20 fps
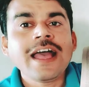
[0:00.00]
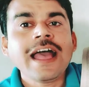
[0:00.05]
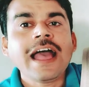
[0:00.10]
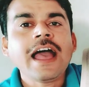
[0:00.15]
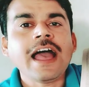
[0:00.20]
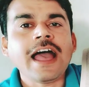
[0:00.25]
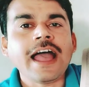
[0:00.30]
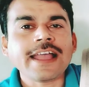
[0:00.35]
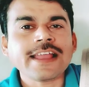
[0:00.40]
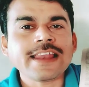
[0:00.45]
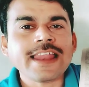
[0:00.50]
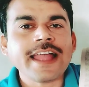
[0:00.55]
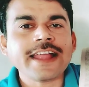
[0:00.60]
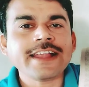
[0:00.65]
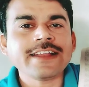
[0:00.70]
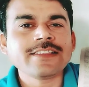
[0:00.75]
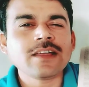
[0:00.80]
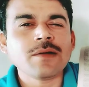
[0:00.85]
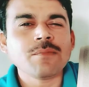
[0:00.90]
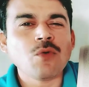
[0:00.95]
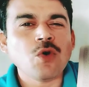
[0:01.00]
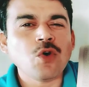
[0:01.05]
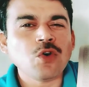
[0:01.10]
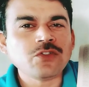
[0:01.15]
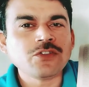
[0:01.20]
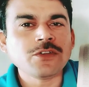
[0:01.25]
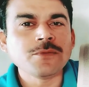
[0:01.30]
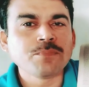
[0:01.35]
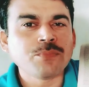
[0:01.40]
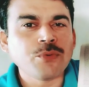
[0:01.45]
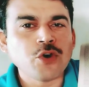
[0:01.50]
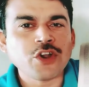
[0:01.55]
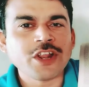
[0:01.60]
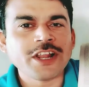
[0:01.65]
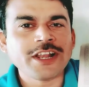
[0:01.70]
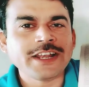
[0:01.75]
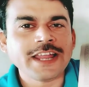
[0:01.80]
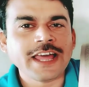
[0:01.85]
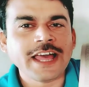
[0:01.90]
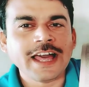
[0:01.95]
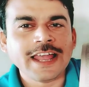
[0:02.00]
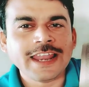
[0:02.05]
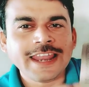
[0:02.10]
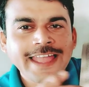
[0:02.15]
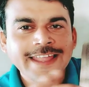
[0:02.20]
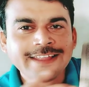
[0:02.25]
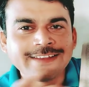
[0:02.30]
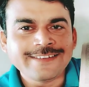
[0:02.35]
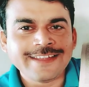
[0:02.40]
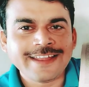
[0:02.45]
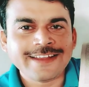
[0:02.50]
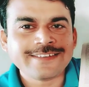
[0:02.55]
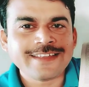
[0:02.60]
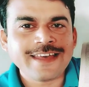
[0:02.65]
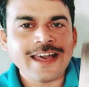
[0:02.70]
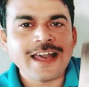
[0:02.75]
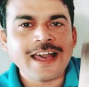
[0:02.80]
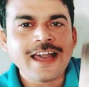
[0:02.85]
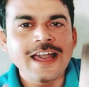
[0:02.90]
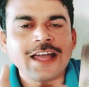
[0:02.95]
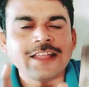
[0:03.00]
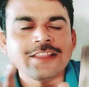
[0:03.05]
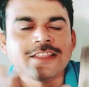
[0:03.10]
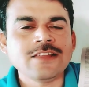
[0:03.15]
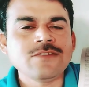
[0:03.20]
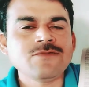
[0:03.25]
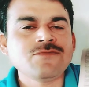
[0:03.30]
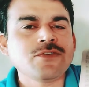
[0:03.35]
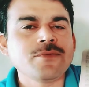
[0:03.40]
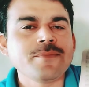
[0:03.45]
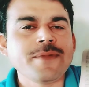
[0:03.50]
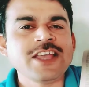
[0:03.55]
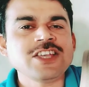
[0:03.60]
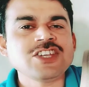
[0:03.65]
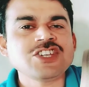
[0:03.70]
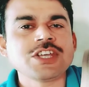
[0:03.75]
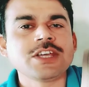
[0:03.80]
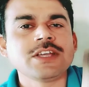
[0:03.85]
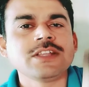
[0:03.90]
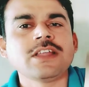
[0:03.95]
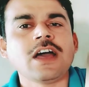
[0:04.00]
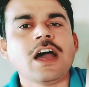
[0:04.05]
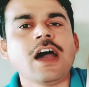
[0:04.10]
highlight the most important like data, the information,